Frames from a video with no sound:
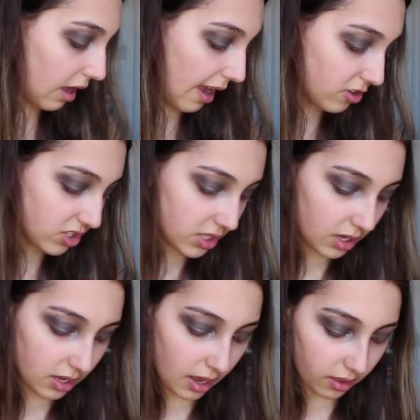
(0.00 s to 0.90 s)
I just
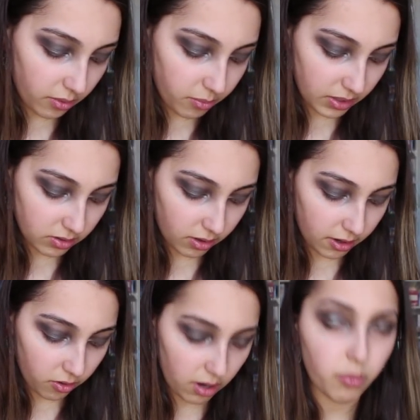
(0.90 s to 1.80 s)
think Caleb makes a lot
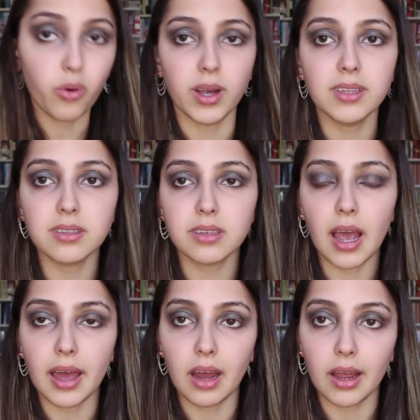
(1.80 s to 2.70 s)
of great points
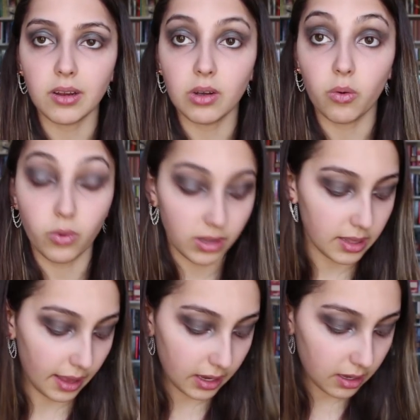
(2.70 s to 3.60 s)
and I really
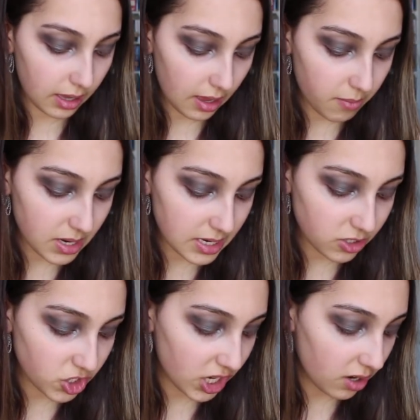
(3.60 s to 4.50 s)
like him and
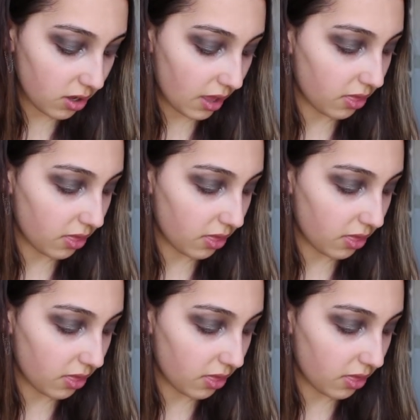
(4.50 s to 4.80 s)
his channel. I